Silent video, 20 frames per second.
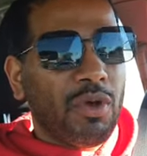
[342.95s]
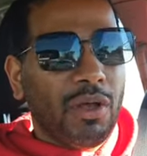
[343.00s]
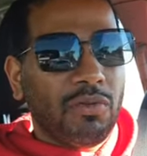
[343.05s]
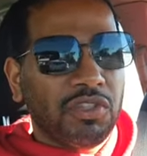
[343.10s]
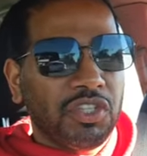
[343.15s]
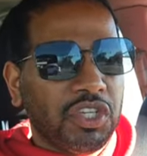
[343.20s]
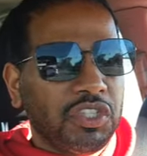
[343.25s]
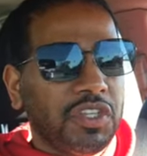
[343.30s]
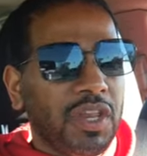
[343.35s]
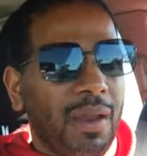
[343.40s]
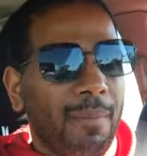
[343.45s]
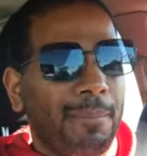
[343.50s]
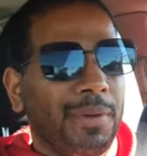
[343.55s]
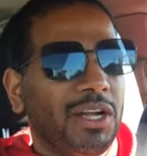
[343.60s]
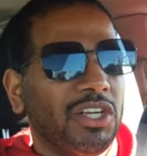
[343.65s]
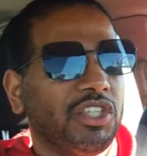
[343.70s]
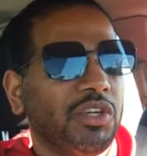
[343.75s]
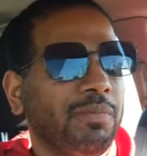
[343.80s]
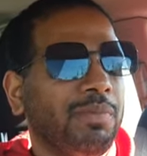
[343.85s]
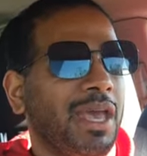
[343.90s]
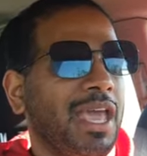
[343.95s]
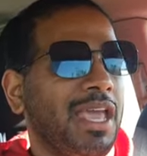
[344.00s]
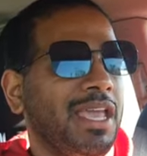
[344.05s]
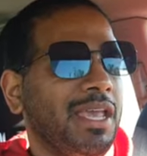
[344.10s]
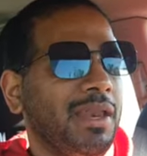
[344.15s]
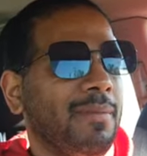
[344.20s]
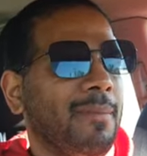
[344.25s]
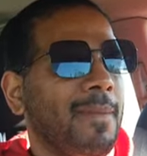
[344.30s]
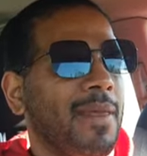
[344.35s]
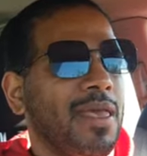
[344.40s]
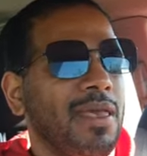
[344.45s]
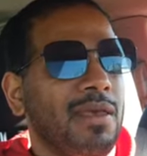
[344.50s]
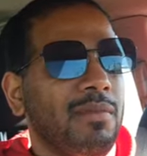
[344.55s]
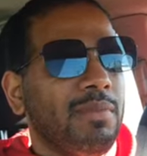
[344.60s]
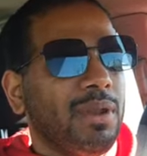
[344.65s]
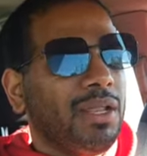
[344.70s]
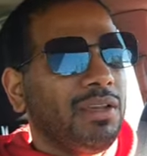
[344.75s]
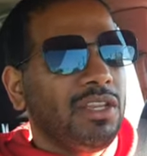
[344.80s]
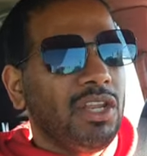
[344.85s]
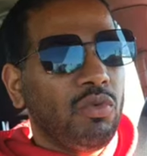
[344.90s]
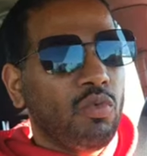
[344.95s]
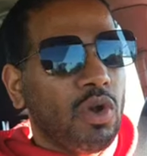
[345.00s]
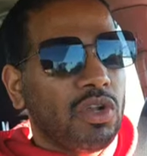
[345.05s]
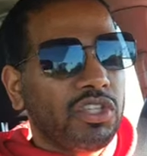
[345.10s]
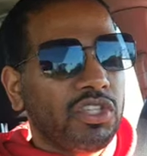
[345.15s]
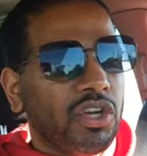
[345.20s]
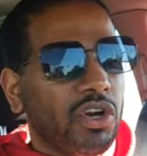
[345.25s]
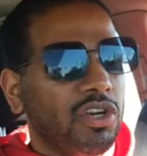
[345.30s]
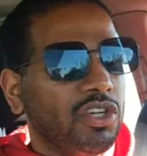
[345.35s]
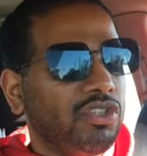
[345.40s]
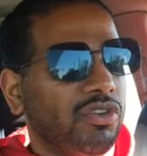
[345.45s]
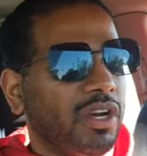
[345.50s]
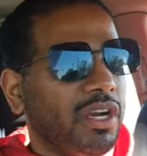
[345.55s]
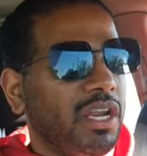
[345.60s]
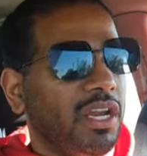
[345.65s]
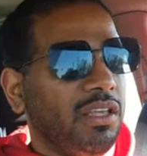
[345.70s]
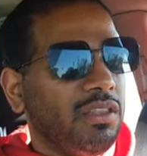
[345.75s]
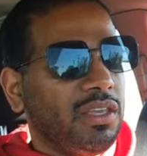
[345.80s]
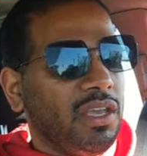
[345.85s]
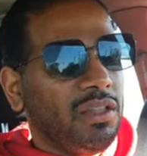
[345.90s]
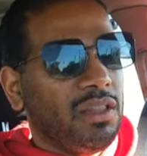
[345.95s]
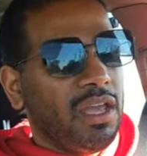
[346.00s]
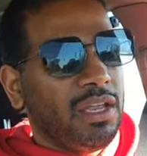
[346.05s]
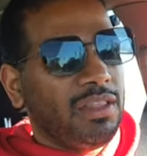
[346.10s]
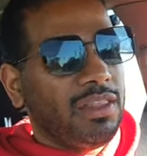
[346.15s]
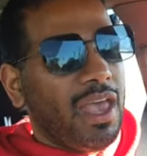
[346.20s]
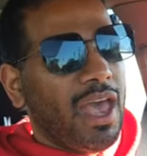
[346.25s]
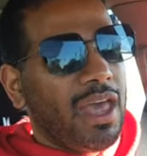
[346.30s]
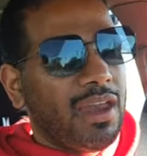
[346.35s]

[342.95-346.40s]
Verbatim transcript: I was just in a bunch of pain, but I didn't want surgery or anything like that.